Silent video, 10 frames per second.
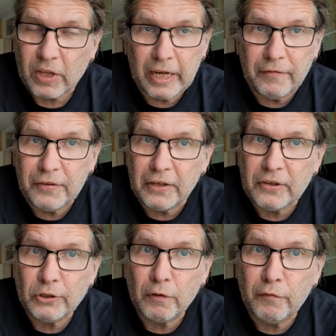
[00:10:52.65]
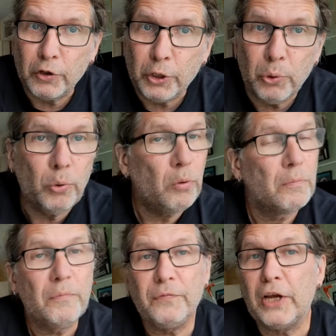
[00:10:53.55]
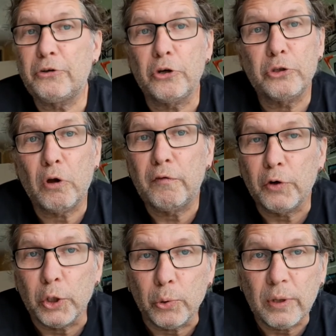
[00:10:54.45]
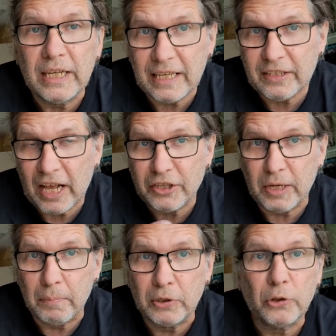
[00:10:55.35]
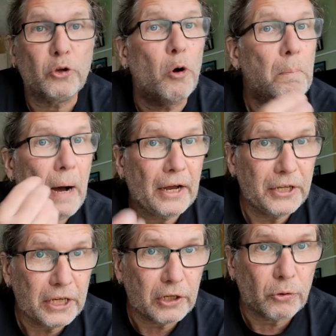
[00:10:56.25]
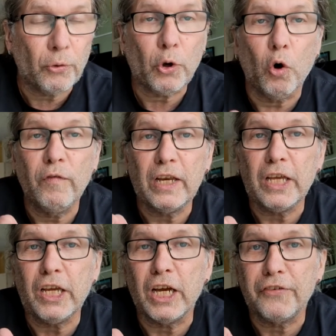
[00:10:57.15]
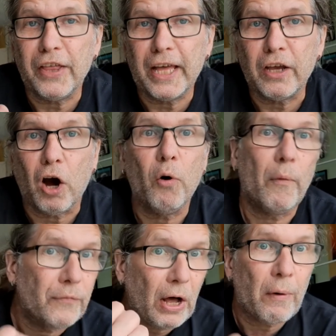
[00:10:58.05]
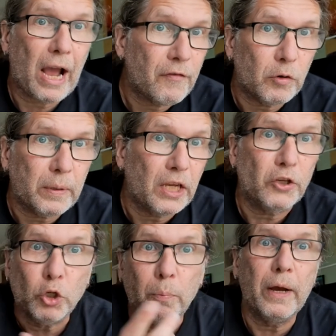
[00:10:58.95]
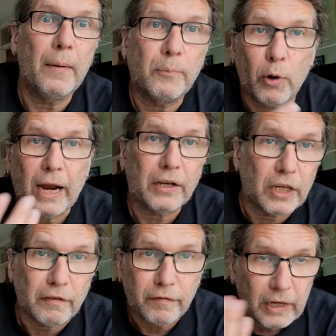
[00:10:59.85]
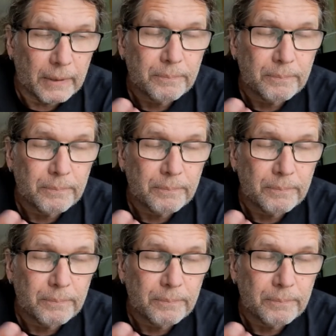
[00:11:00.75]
If things are not for you, they're just not for you. It is that simple. So don't panic, don't overly think, oh, now I have to be super proactive.